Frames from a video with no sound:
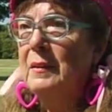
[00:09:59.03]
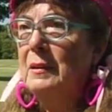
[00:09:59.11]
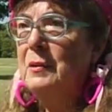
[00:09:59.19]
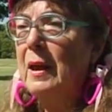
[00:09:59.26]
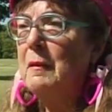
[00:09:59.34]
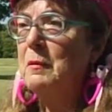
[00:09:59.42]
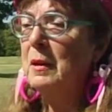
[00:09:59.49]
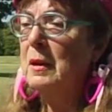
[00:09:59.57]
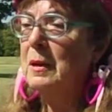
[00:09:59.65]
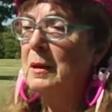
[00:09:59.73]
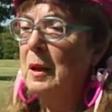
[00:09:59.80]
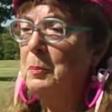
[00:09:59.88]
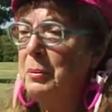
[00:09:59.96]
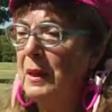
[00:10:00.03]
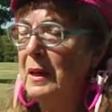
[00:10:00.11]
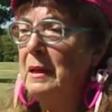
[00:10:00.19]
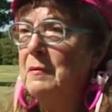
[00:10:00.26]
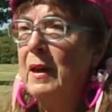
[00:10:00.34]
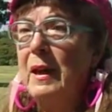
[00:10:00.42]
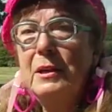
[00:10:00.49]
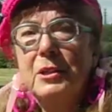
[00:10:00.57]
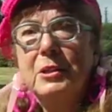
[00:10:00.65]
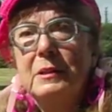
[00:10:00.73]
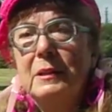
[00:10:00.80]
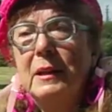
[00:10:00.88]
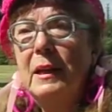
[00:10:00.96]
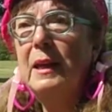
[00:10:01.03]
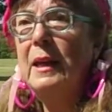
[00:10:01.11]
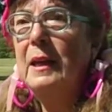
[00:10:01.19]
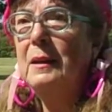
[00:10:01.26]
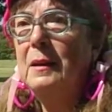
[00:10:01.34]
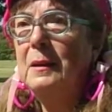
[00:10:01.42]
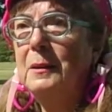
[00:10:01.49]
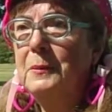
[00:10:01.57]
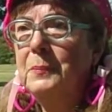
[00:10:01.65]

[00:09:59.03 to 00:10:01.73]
and then you have a plan of action, and